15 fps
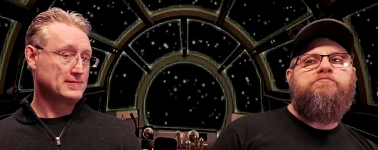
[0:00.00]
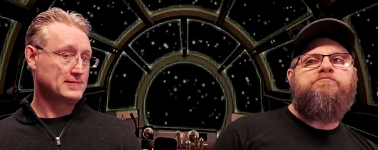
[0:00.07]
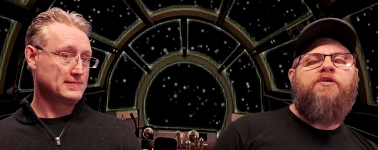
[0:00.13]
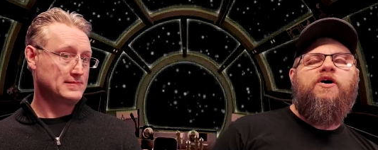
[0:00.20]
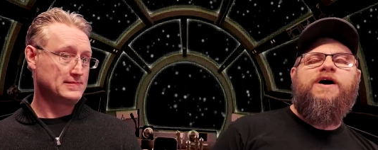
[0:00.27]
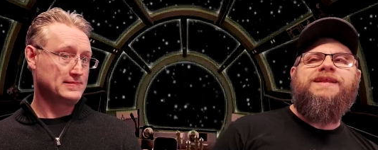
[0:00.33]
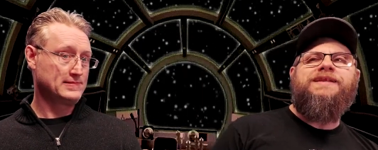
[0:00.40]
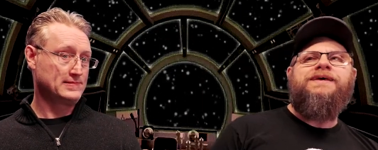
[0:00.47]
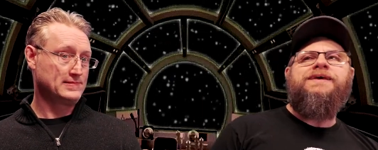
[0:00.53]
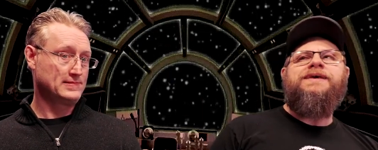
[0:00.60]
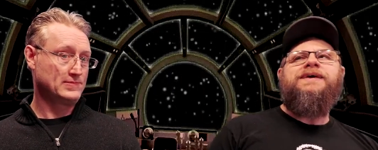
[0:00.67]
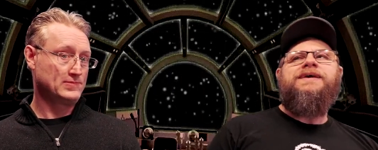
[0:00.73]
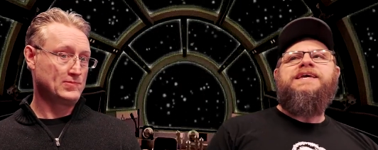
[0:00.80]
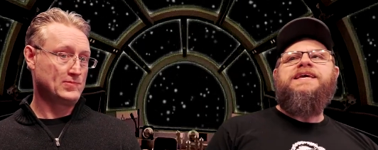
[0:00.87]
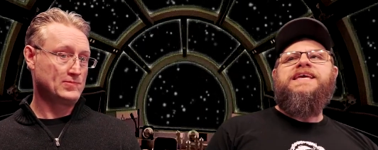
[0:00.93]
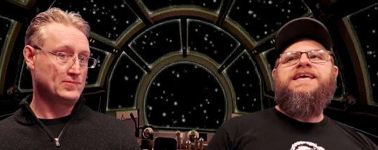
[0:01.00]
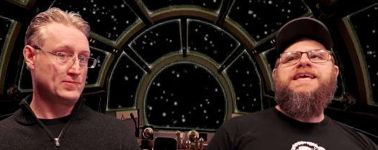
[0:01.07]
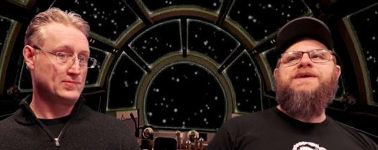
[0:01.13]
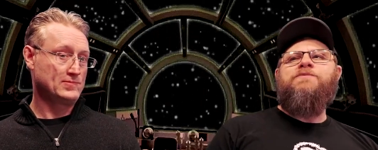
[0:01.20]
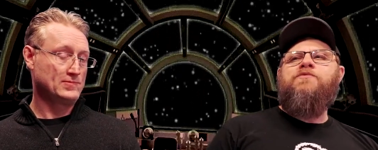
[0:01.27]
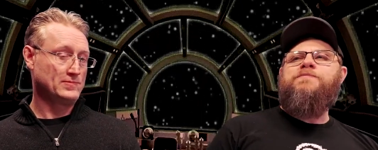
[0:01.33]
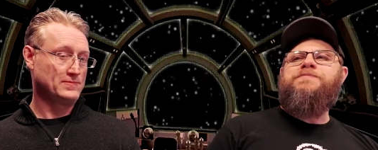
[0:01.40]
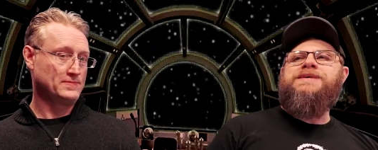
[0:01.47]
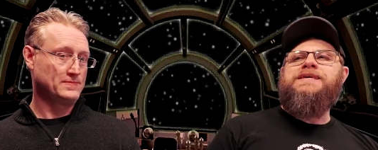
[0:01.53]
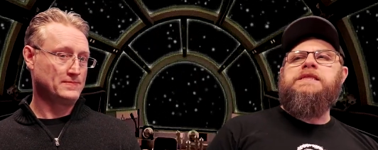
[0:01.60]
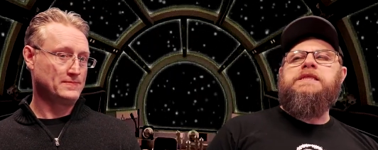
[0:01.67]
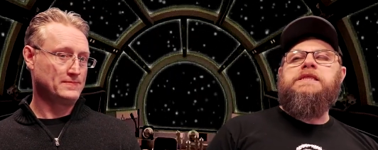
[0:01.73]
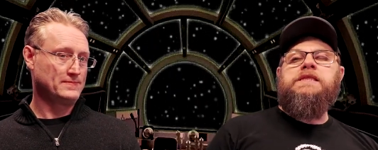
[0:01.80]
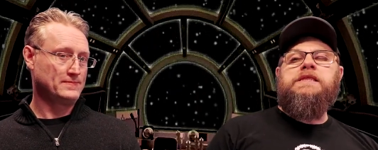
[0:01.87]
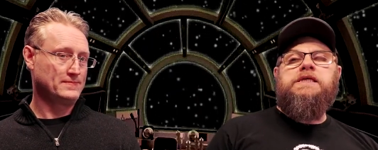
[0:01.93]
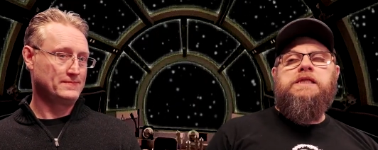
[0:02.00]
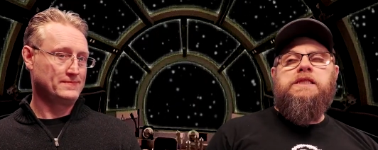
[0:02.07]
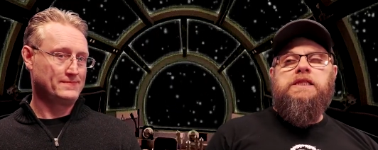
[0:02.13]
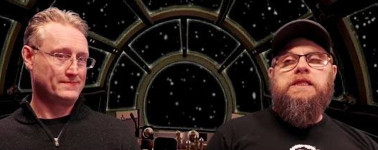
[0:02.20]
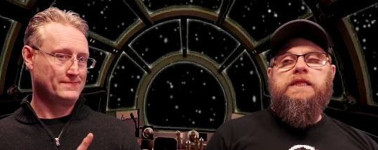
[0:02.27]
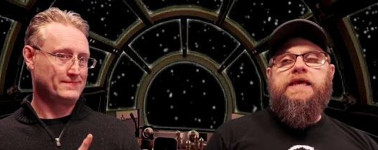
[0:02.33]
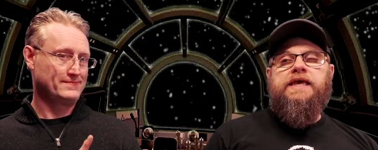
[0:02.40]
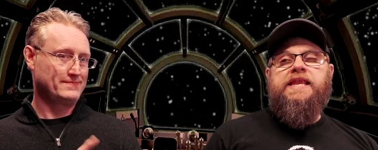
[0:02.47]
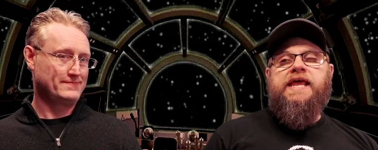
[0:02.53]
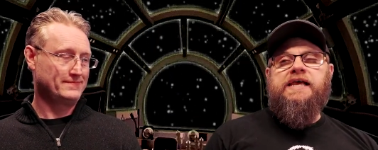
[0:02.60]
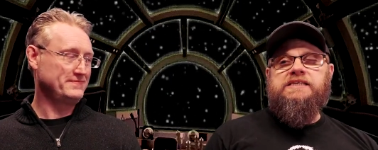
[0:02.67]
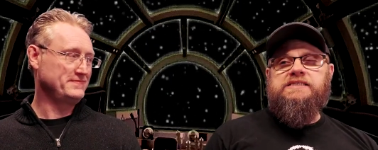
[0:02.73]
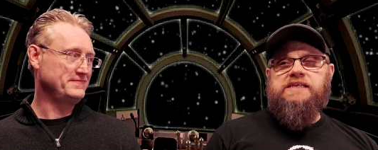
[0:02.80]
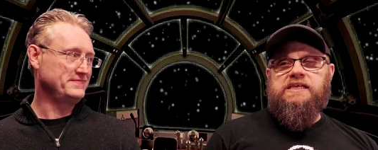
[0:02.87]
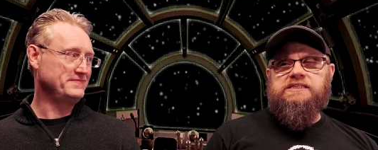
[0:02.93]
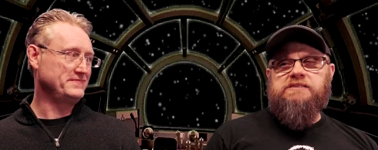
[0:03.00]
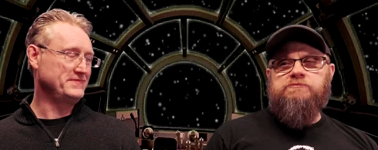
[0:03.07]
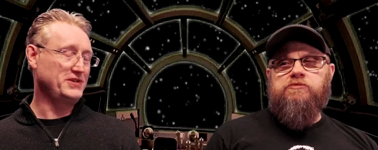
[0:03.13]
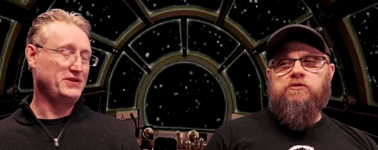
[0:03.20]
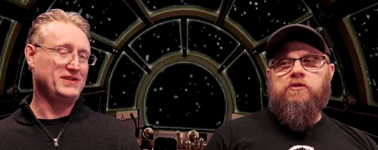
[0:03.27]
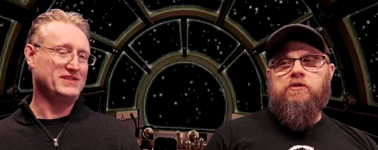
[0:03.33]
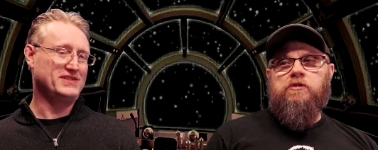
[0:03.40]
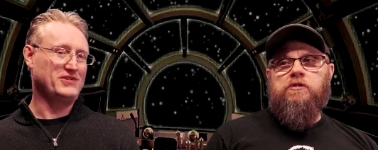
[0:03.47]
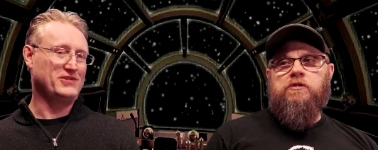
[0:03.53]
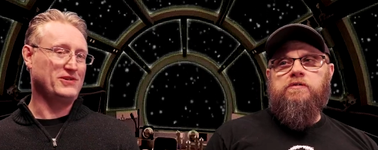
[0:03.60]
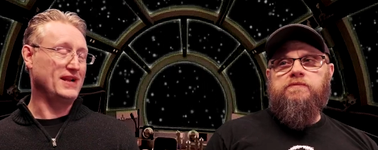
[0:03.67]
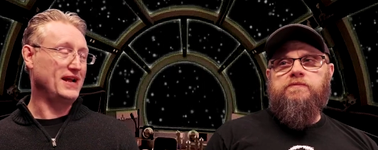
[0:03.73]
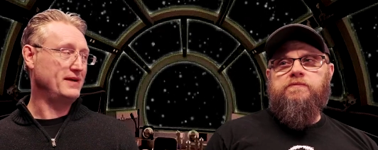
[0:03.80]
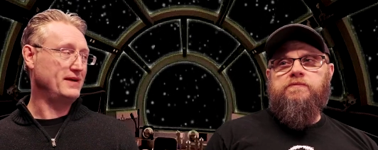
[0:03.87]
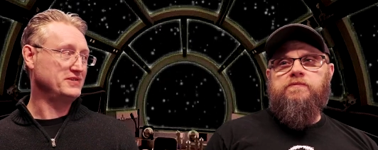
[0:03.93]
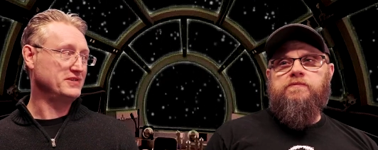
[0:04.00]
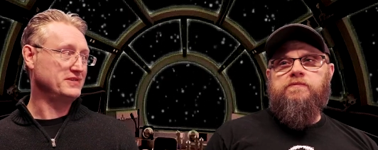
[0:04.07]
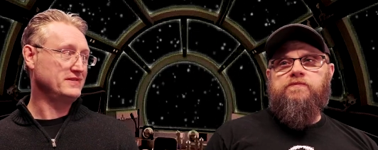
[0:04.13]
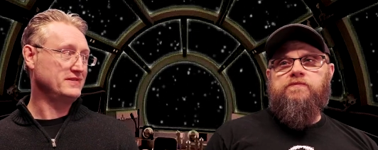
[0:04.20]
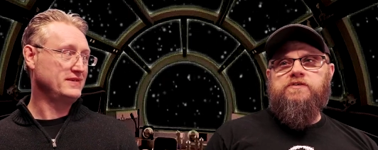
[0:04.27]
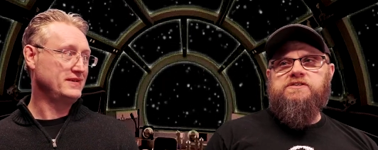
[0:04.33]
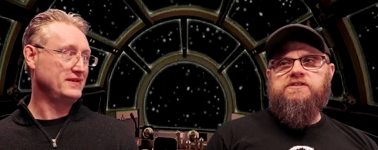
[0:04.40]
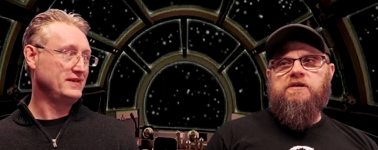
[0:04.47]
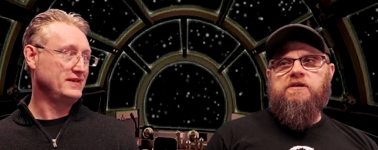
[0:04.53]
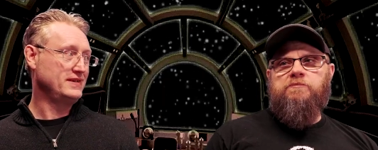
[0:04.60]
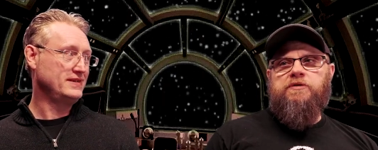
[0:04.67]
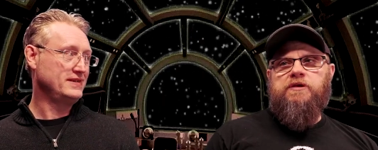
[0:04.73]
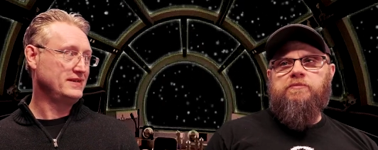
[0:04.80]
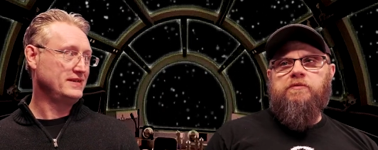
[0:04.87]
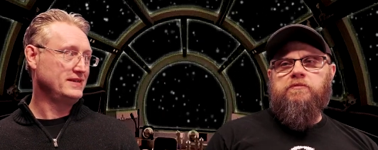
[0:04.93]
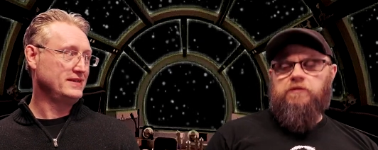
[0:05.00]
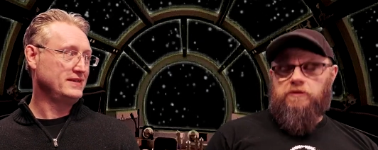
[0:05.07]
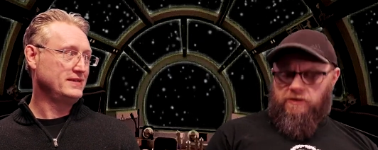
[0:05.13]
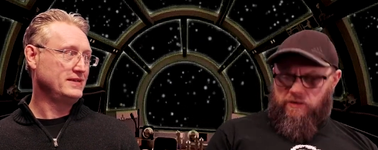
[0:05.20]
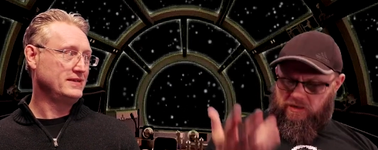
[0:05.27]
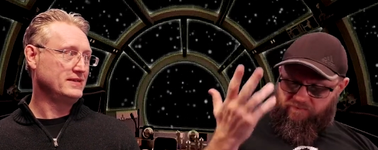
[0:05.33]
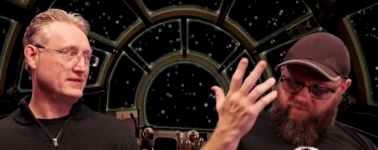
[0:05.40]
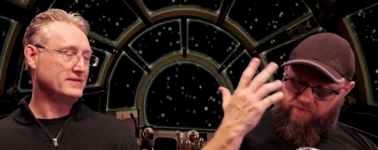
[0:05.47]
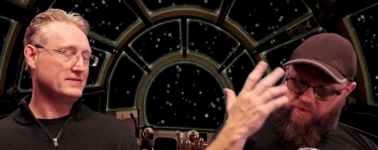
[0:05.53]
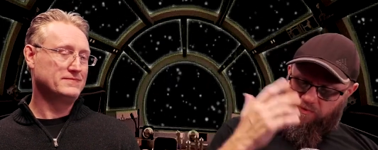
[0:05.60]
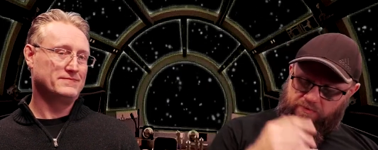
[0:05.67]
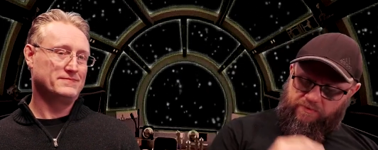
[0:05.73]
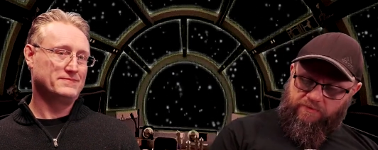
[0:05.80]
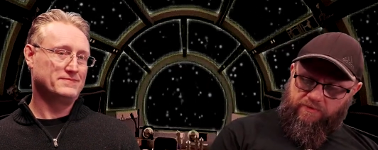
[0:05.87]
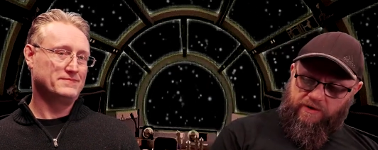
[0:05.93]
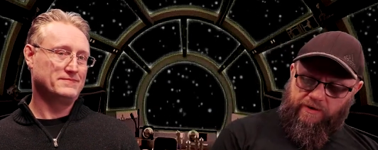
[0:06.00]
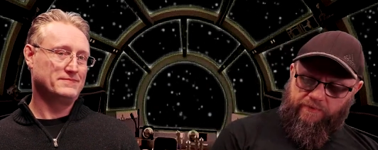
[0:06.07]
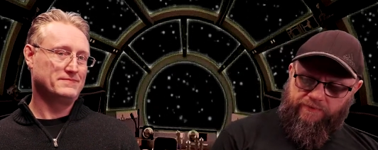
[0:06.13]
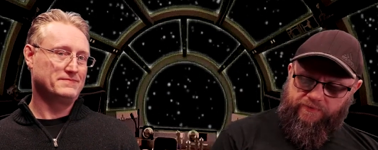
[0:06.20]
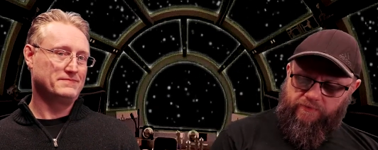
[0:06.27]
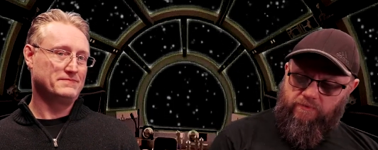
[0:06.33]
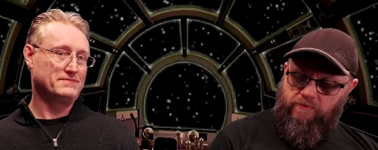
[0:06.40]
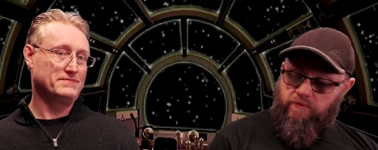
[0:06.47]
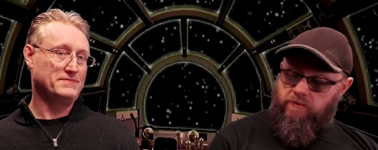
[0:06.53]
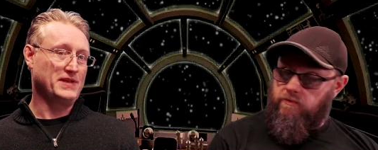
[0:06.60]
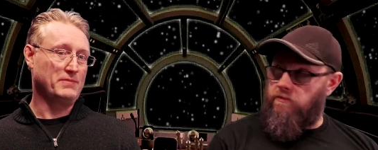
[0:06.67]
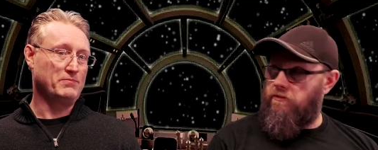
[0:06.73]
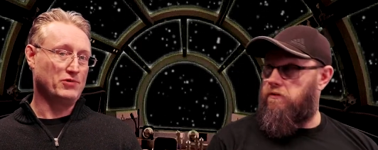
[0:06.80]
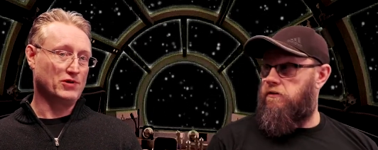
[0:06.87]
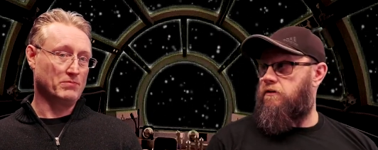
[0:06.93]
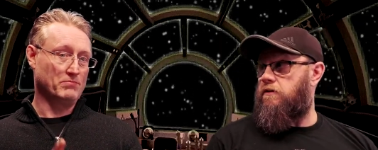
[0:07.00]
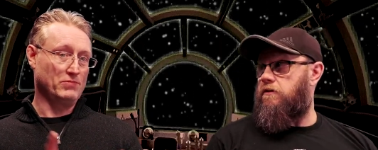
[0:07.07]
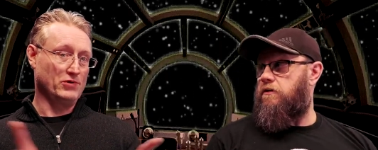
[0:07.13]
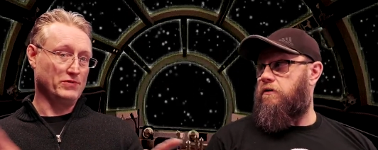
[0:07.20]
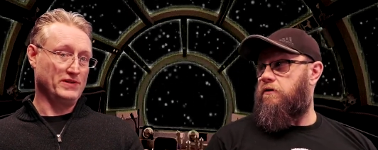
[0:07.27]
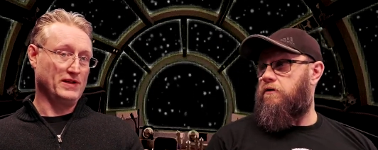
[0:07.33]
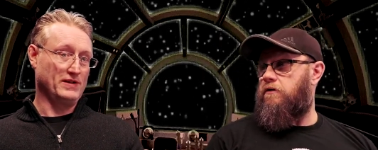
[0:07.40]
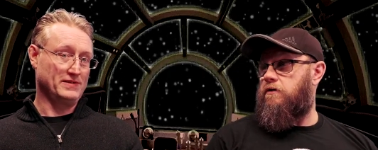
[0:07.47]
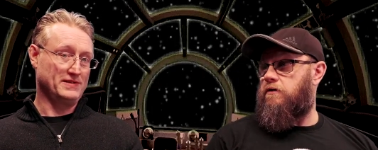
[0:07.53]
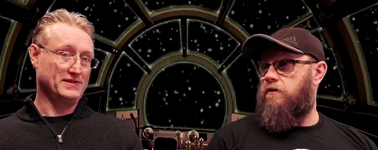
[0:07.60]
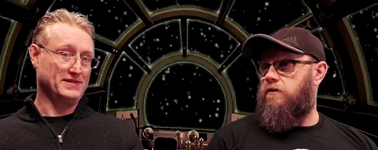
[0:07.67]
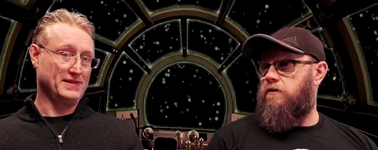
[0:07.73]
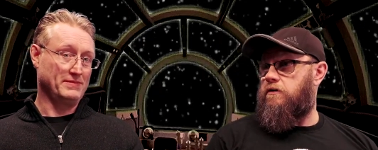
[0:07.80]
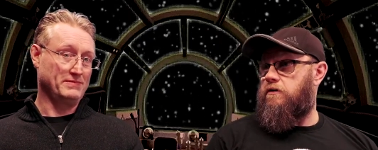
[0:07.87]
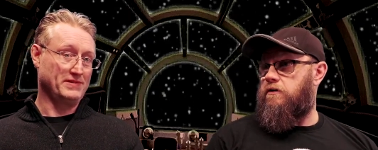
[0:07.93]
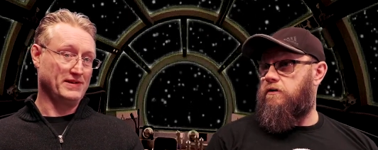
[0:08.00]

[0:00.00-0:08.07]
Speaker 1: but it would be a little inaccessible. There is a third option for some people. Well, give me your third option. They put them both out at the same